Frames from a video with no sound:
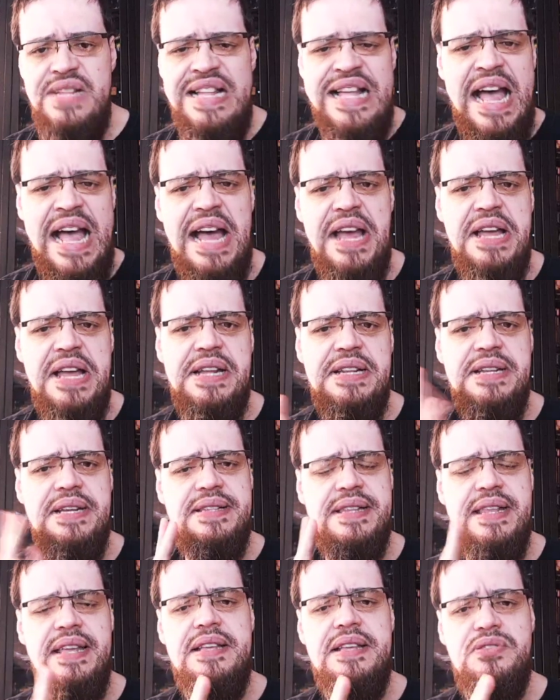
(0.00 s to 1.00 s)
And
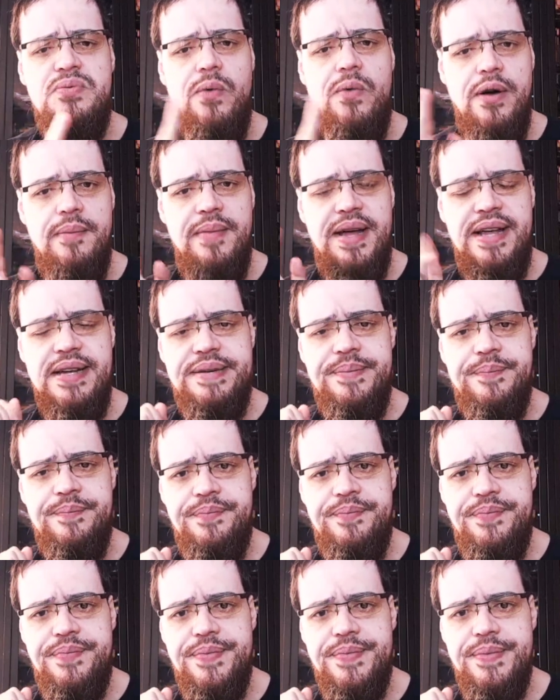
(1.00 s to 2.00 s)
this woman,
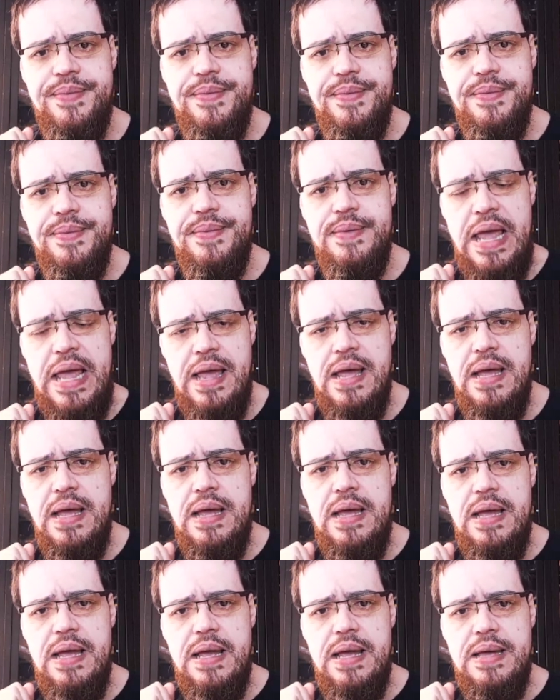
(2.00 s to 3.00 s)

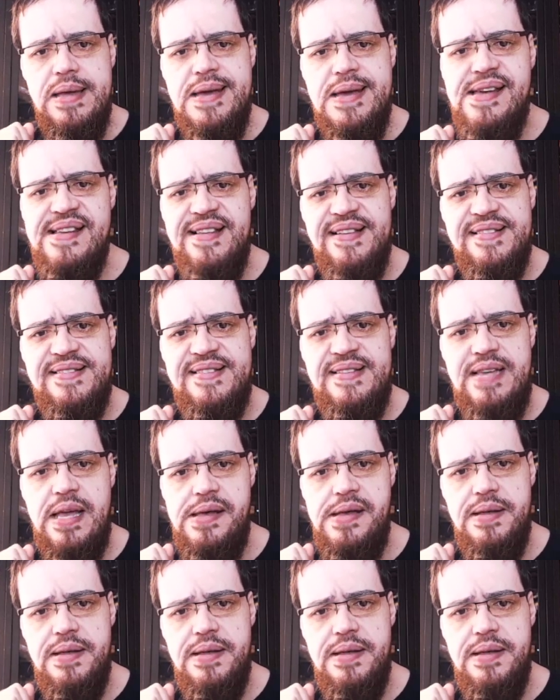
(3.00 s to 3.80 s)
yes,